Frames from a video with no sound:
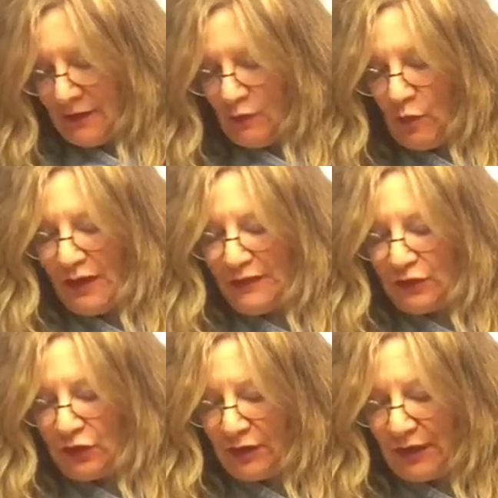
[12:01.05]
while it's
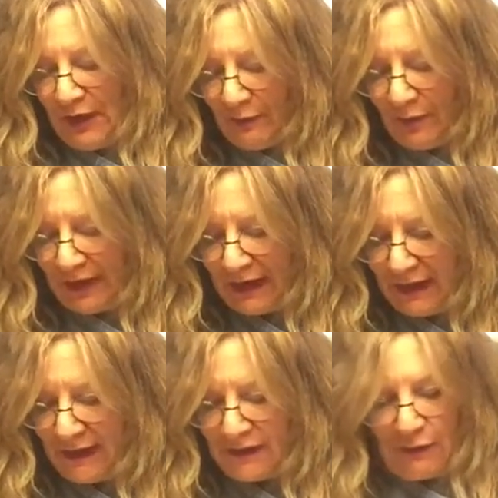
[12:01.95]
cooking. But I
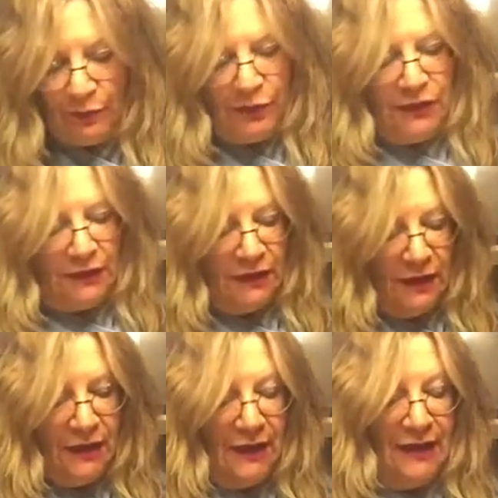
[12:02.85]
like to put
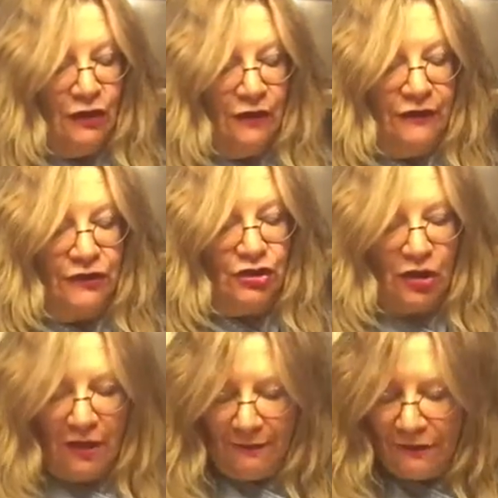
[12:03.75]
it on the
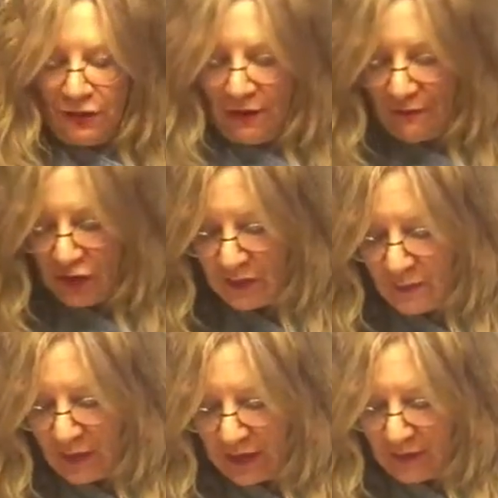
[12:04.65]
top. So I'm just
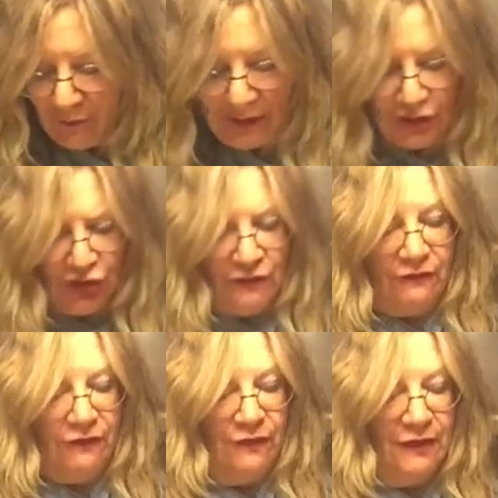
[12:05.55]
putting a bunch of
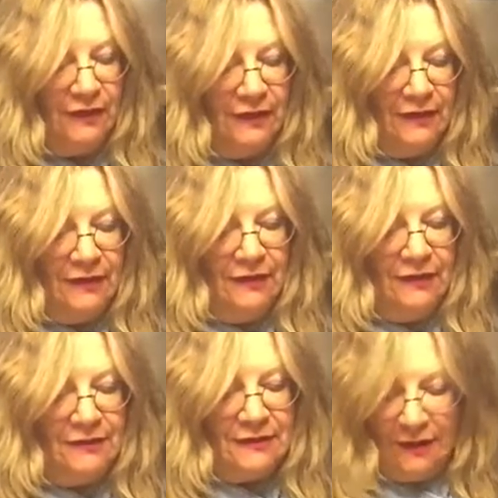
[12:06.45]

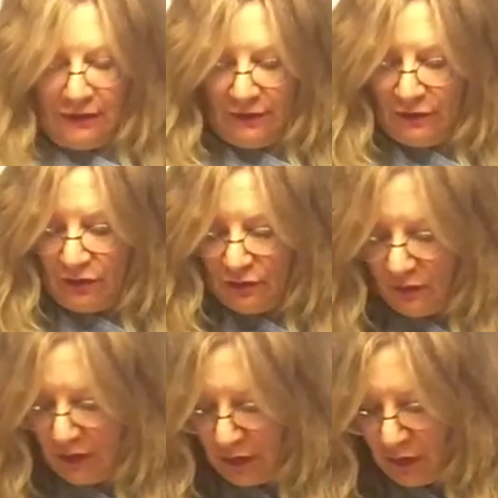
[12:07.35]
cilantro
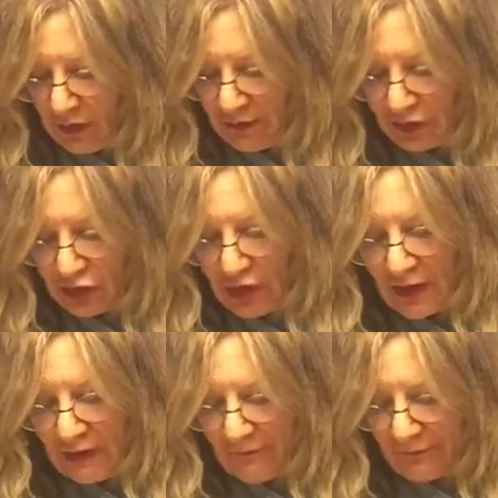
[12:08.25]
here on the top.